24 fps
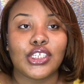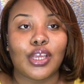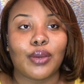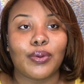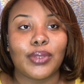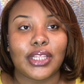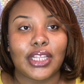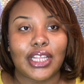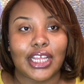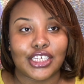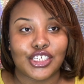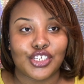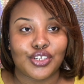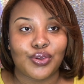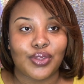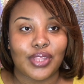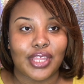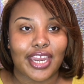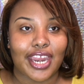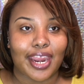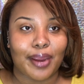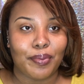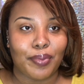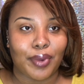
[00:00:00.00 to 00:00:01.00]
start with the last shoe
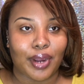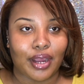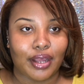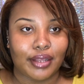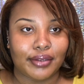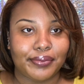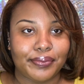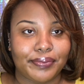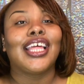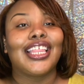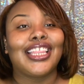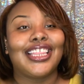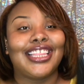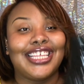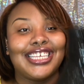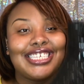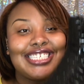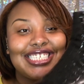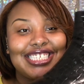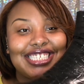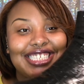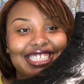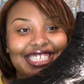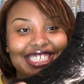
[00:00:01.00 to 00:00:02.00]
that I bought
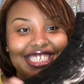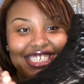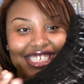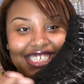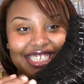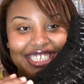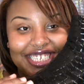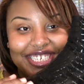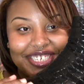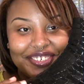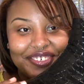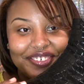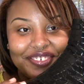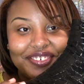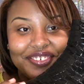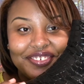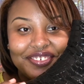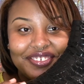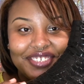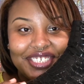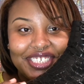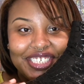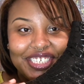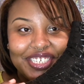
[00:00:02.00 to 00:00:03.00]
this is the
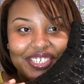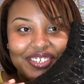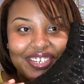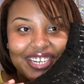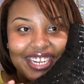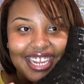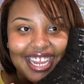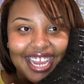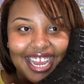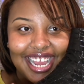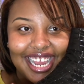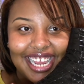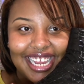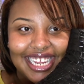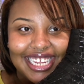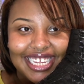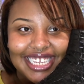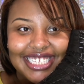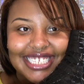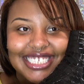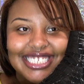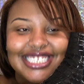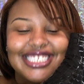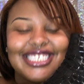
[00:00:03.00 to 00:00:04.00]
shoe, you
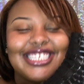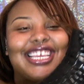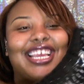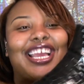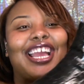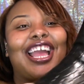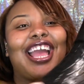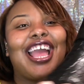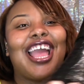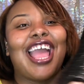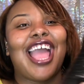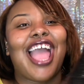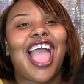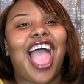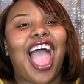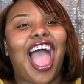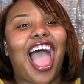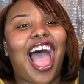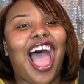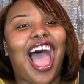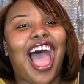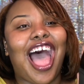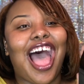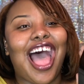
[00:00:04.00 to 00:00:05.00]
guys.
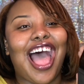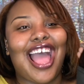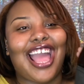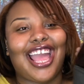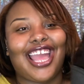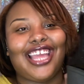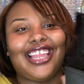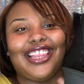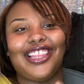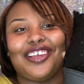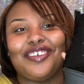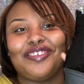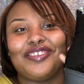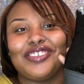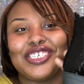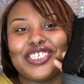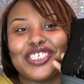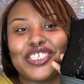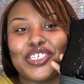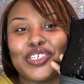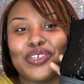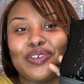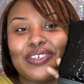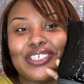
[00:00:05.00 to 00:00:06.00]
I love
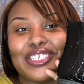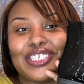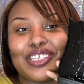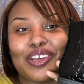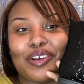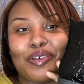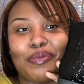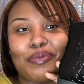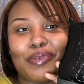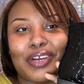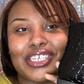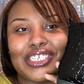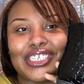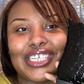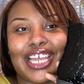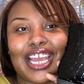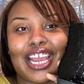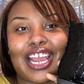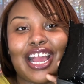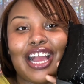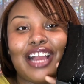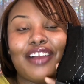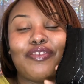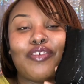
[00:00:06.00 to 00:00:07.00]
this shoe so much.
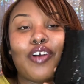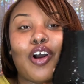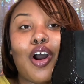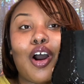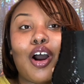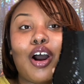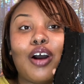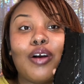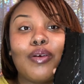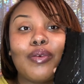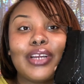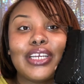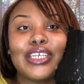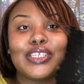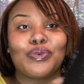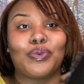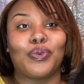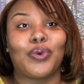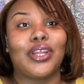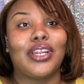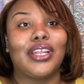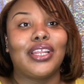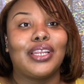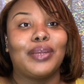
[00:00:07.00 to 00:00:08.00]
Like, I've always
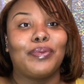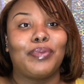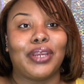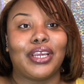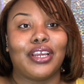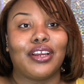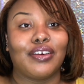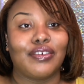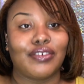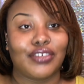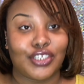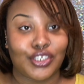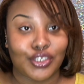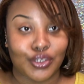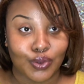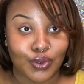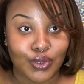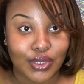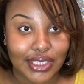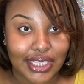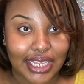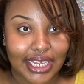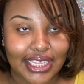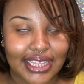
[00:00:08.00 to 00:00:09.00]
wanted a pair of
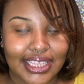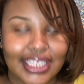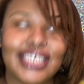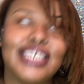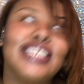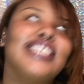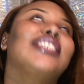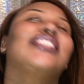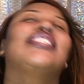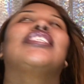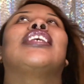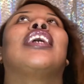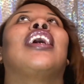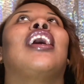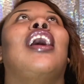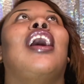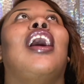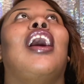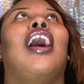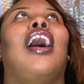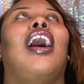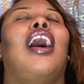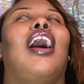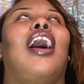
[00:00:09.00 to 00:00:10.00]
shoes like this.
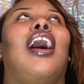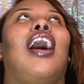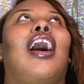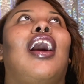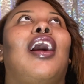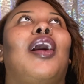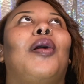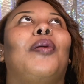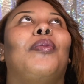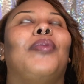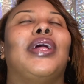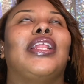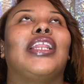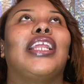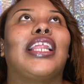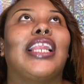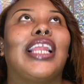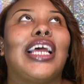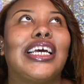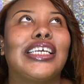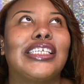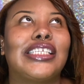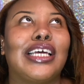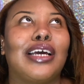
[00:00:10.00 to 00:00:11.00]
Um, and the
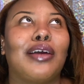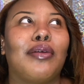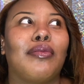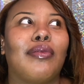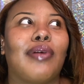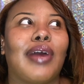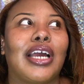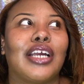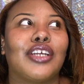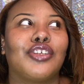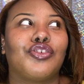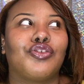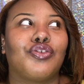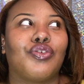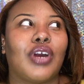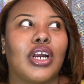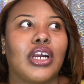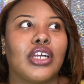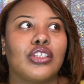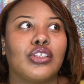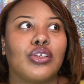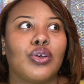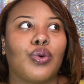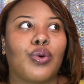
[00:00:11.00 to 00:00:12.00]
last time I
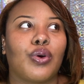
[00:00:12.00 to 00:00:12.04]
tried to